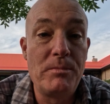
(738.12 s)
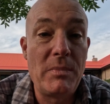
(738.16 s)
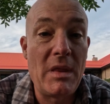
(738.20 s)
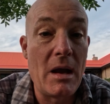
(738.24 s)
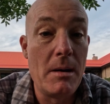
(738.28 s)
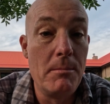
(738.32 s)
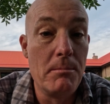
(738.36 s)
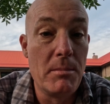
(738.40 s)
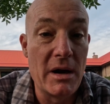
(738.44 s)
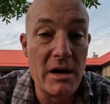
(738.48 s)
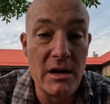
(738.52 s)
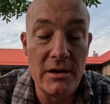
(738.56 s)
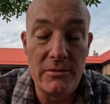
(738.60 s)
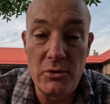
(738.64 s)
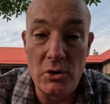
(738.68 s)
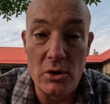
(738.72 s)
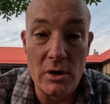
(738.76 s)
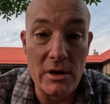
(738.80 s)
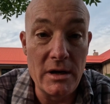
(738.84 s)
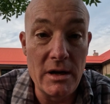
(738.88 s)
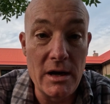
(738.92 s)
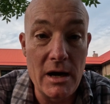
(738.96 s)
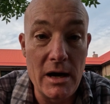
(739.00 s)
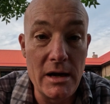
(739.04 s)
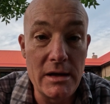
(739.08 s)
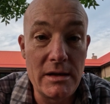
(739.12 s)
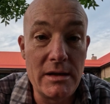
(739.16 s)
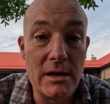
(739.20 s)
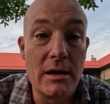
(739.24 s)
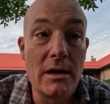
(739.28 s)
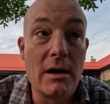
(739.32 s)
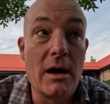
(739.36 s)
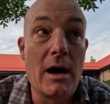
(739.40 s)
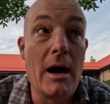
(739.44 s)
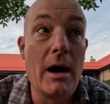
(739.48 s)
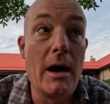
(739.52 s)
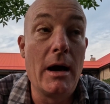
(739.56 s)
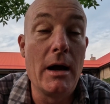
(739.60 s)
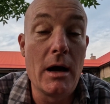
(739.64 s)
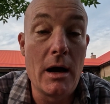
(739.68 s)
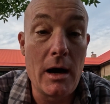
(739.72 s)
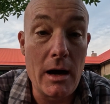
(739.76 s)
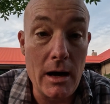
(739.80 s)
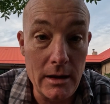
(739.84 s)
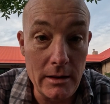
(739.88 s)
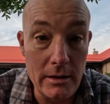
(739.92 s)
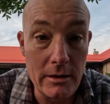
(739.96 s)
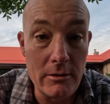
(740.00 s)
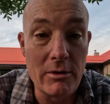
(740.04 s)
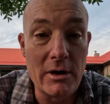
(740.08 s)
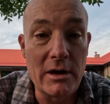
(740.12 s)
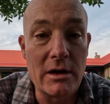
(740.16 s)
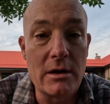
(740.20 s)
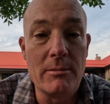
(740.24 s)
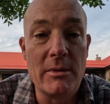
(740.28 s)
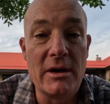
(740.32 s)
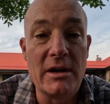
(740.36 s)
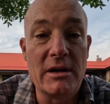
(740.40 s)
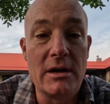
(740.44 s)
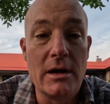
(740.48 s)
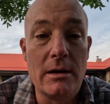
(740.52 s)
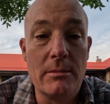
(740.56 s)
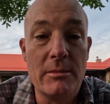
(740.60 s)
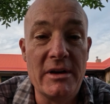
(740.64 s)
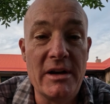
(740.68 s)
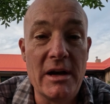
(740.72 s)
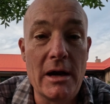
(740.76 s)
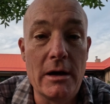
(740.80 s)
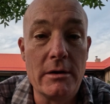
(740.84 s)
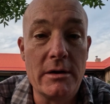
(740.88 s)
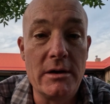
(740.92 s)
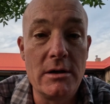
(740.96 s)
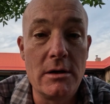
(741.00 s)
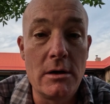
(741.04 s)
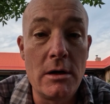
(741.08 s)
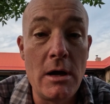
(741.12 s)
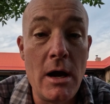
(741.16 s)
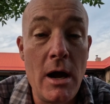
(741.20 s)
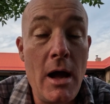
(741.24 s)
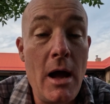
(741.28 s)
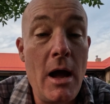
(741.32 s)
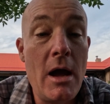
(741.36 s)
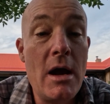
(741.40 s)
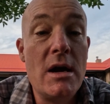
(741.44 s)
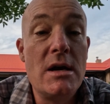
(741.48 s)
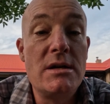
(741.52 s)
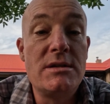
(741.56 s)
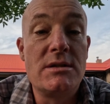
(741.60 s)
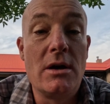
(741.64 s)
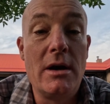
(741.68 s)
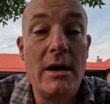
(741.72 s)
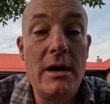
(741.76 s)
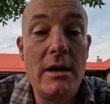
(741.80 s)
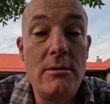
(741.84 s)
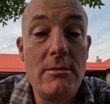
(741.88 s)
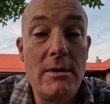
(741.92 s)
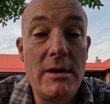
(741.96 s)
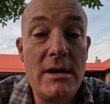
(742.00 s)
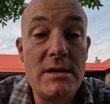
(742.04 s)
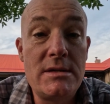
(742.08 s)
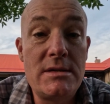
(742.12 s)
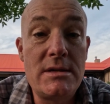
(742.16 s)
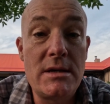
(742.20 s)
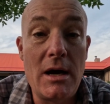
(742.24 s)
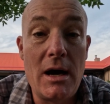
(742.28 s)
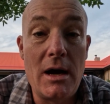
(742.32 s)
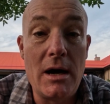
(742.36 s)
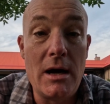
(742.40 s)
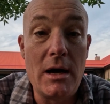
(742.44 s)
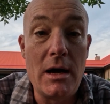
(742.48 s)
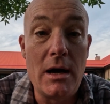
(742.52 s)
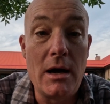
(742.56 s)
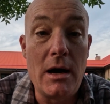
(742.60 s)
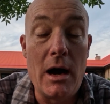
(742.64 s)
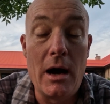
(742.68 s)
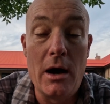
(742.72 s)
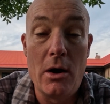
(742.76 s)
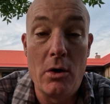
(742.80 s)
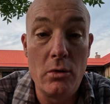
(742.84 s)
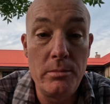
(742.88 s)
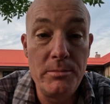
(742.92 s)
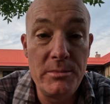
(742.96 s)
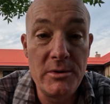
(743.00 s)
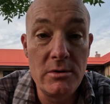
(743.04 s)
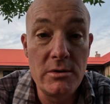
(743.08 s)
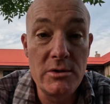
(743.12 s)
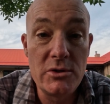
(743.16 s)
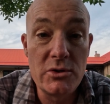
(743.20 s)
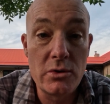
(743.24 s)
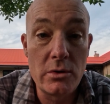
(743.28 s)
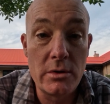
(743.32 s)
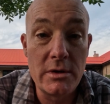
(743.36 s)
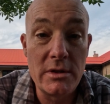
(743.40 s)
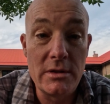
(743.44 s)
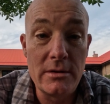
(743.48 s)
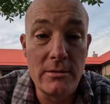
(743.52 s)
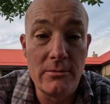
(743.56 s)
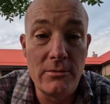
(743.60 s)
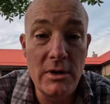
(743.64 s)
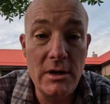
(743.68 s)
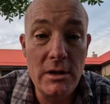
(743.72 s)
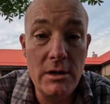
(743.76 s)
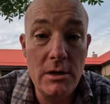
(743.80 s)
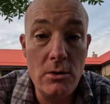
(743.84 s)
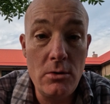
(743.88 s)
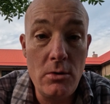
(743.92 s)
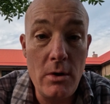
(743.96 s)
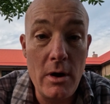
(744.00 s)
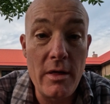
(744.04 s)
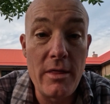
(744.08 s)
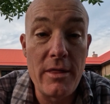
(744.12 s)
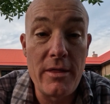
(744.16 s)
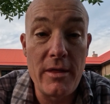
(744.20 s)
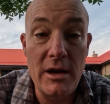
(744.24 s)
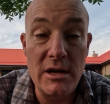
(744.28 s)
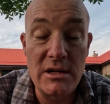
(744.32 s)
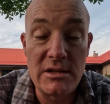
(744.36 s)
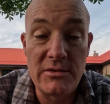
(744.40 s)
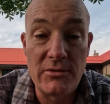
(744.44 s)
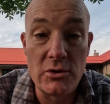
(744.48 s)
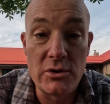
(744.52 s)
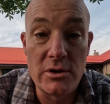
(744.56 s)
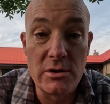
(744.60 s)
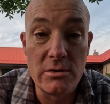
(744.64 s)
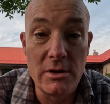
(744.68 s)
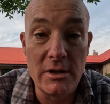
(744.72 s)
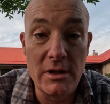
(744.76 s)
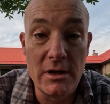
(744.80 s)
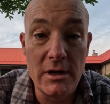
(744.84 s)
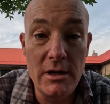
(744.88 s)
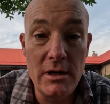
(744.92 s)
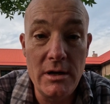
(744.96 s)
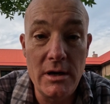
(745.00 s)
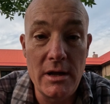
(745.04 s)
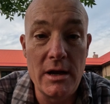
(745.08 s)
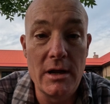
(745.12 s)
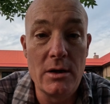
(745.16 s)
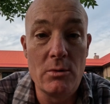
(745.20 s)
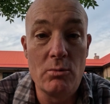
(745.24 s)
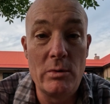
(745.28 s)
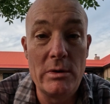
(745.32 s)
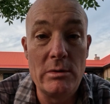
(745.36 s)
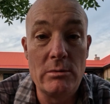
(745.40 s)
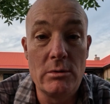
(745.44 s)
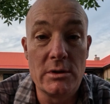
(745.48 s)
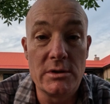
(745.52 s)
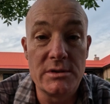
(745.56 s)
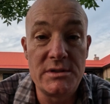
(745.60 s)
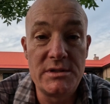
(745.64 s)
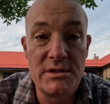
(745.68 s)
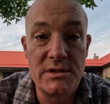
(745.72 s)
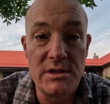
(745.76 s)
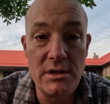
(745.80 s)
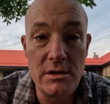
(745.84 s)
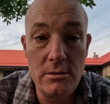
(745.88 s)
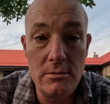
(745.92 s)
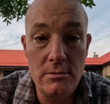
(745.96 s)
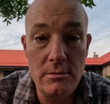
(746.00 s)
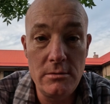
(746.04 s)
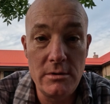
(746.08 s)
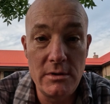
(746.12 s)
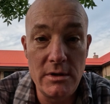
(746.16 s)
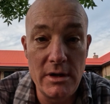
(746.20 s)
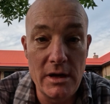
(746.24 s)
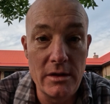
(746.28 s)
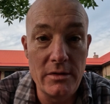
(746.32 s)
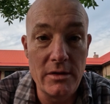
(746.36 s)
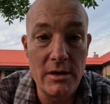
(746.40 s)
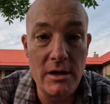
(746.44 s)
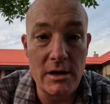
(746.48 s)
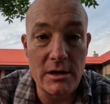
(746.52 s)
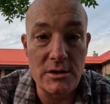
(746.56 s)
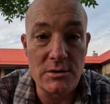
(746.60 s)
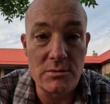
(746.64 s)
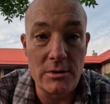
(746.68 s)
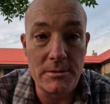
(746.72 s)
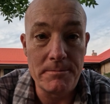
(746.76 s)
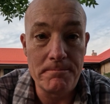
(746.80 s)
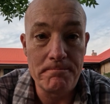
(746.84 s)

But if you're into hiking, I highly recommend coming down here. So anyways, I hope you enjoyed the video. Thanks for tuning in, and we will see you in the next one.